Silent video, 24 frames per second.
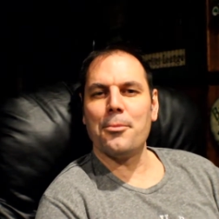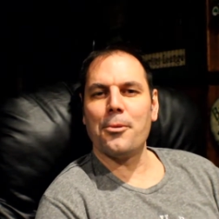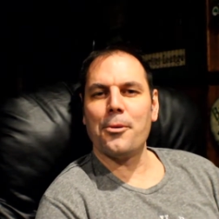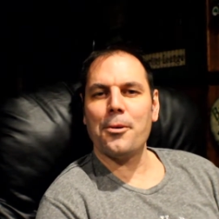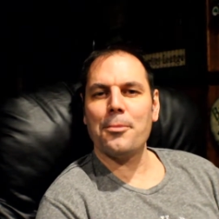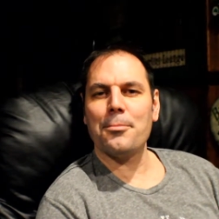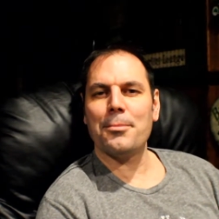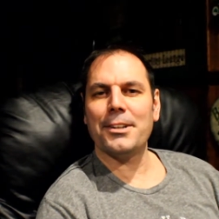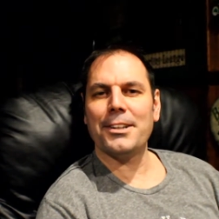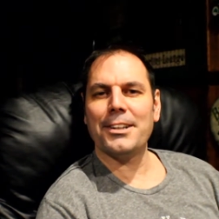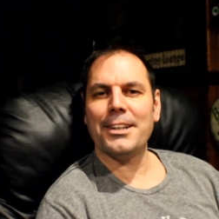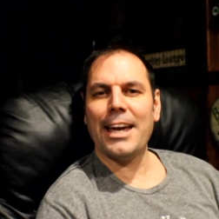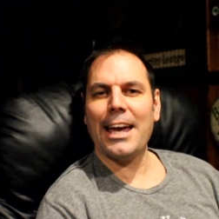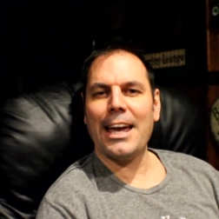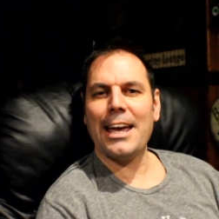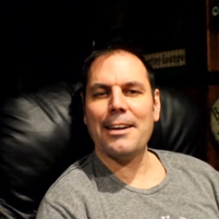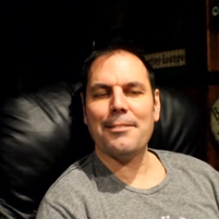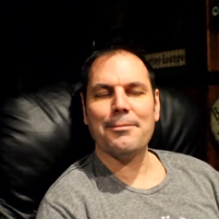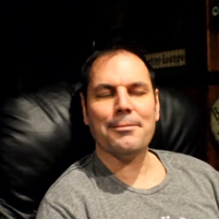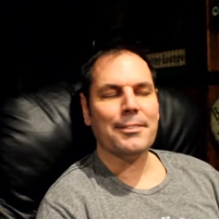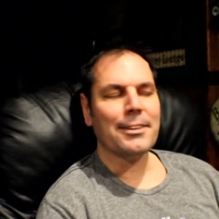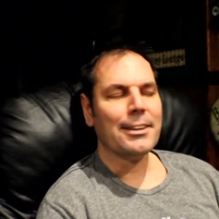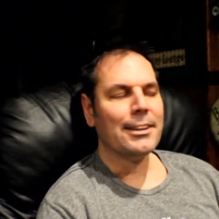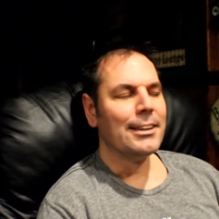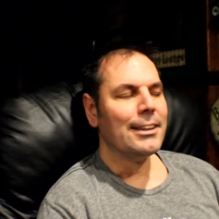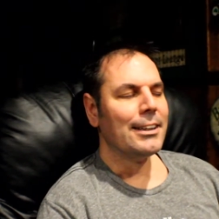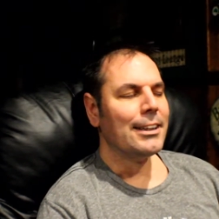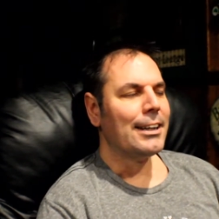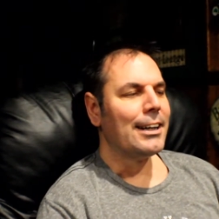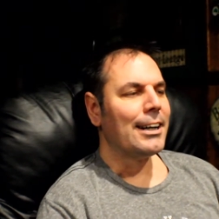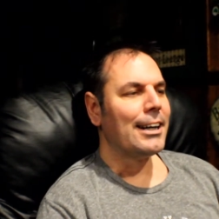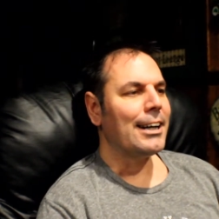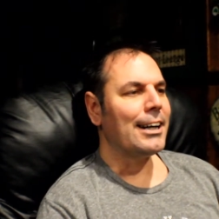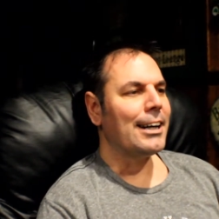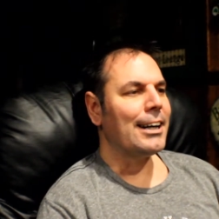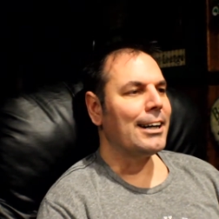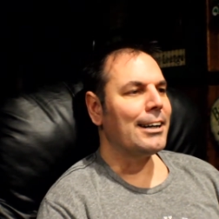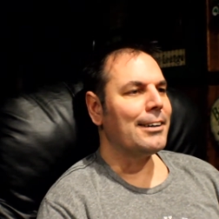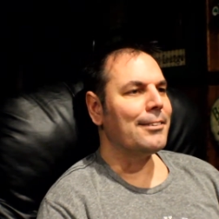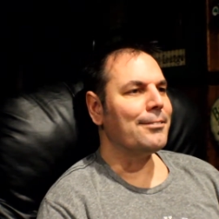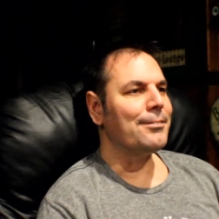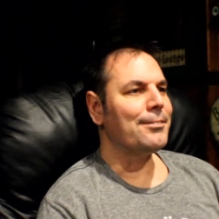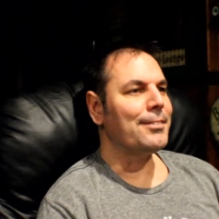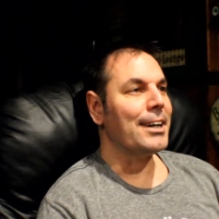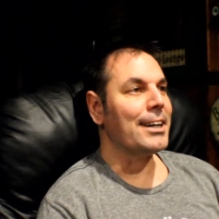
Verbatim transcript: morbid game. Um,